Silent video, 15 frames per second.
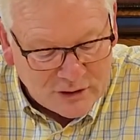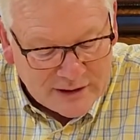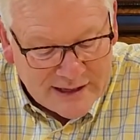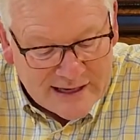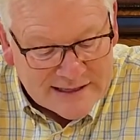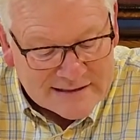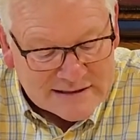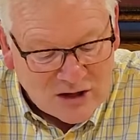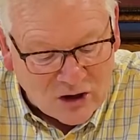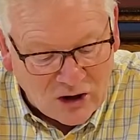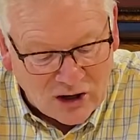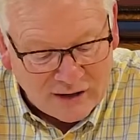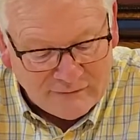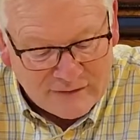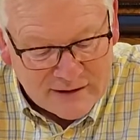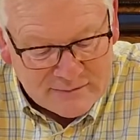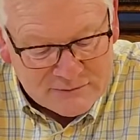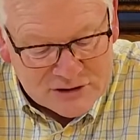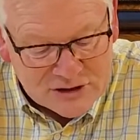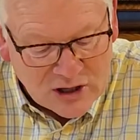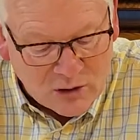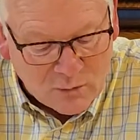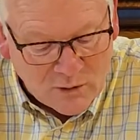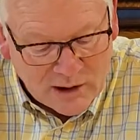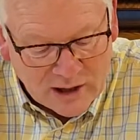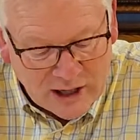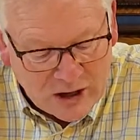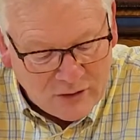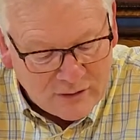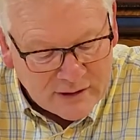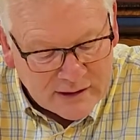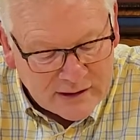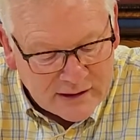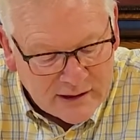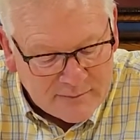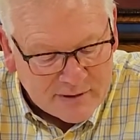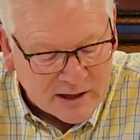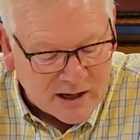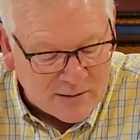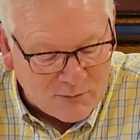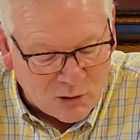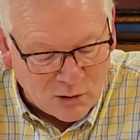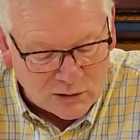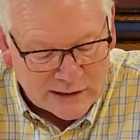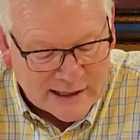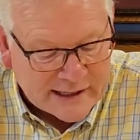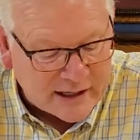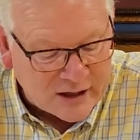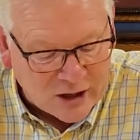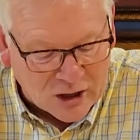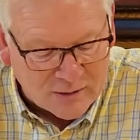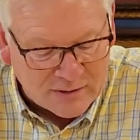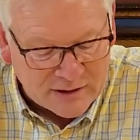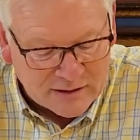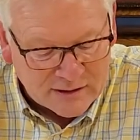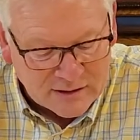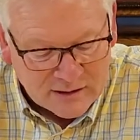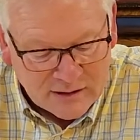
Yes, all of them shall wear out and become old like a garment.